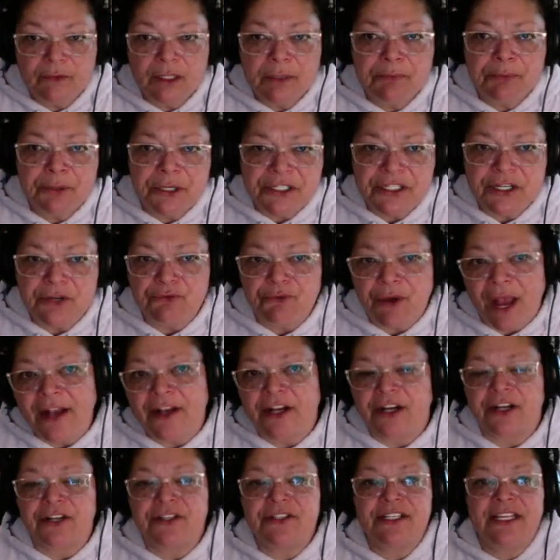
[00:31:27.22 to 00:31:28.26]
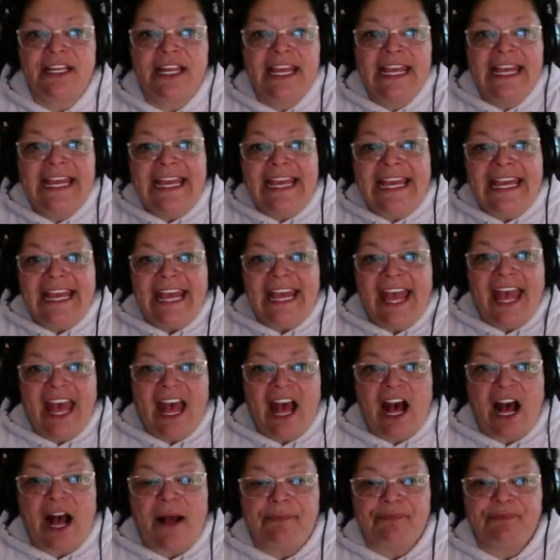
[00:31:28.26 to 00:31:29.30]
Prison records
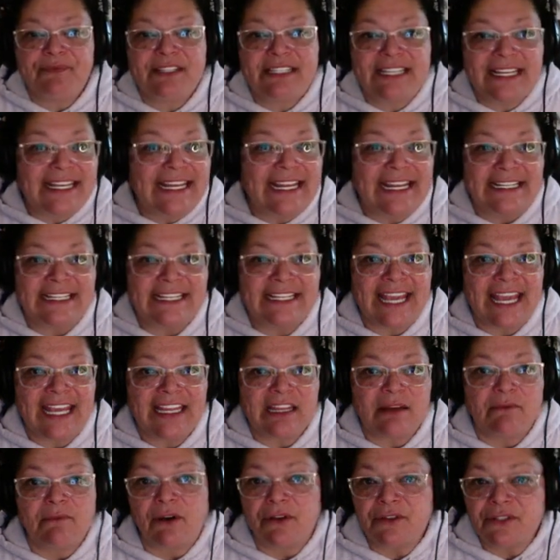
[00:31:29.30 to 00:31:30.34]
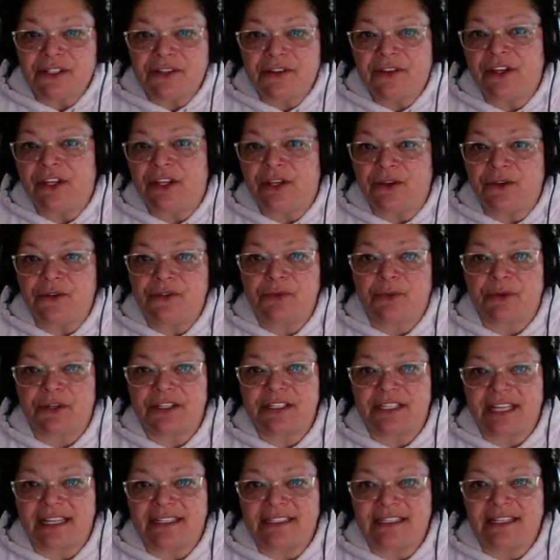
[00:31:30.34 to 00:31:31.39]
um, did indicate that most of the youths were
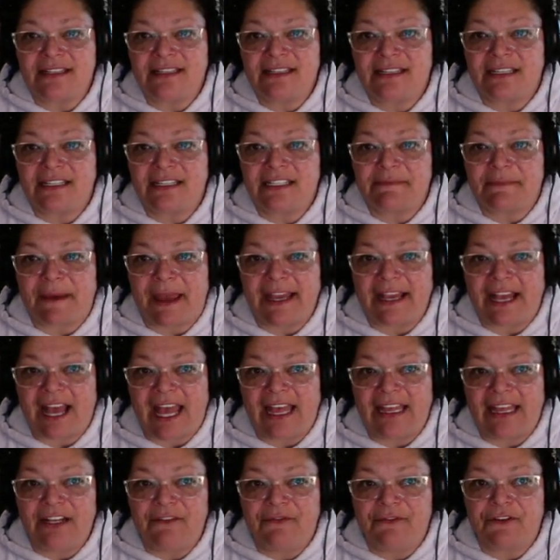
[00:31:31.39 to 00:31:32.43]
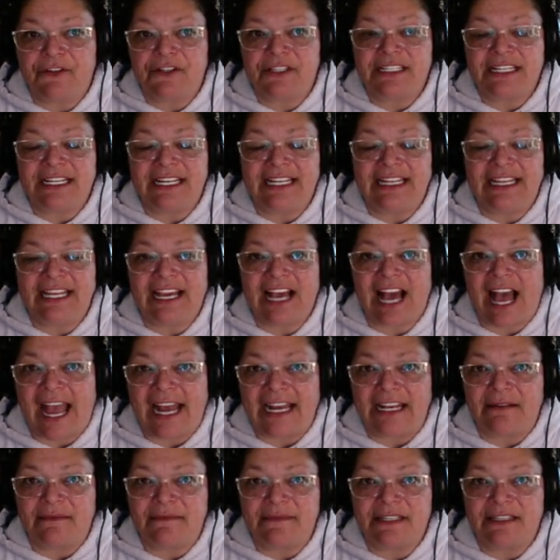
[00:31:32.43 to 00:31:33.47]
sentenced to Spike Island for stealing
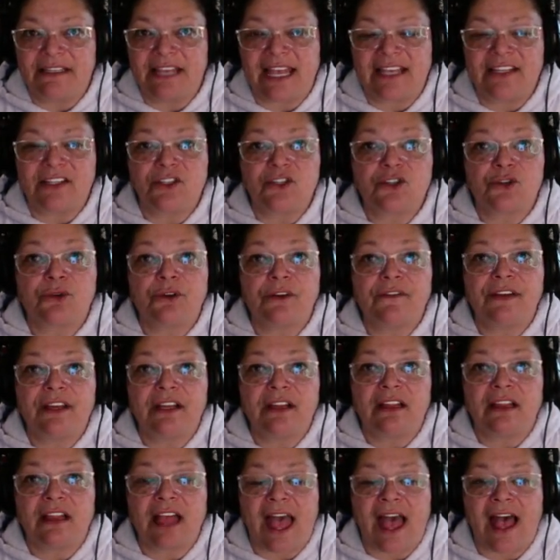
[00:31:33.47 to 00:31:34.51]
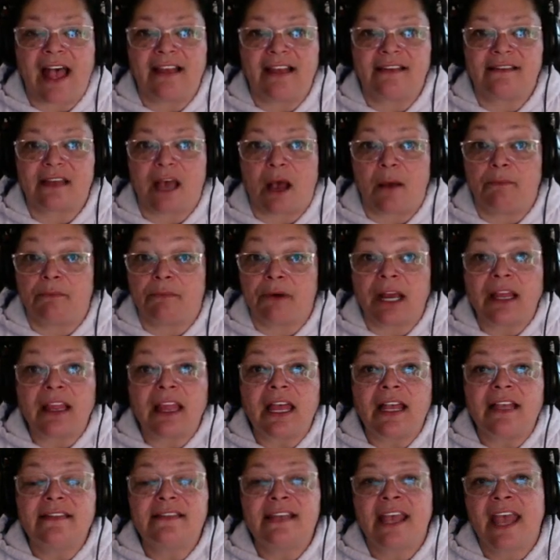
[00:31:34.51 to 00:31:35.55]
items as trivial as
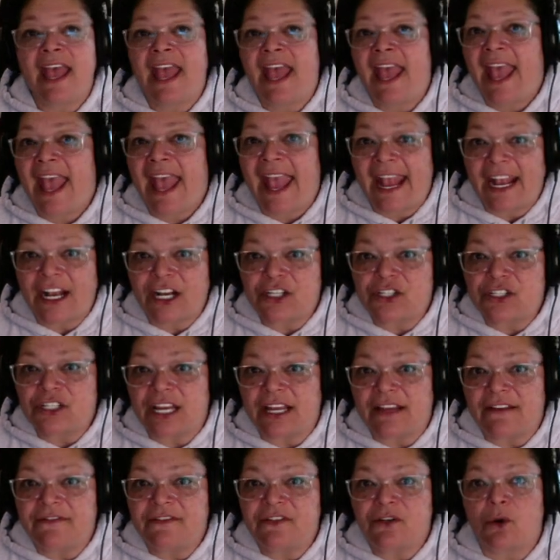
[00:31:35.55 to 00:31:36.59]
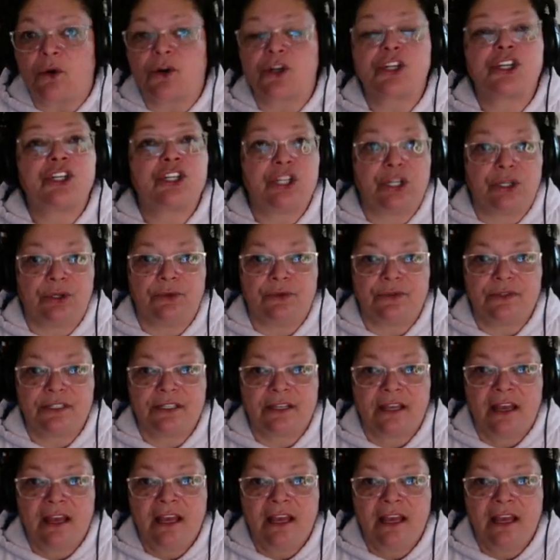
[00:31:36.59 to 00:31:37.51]
umbrellas, handkerchiefs, or shoes.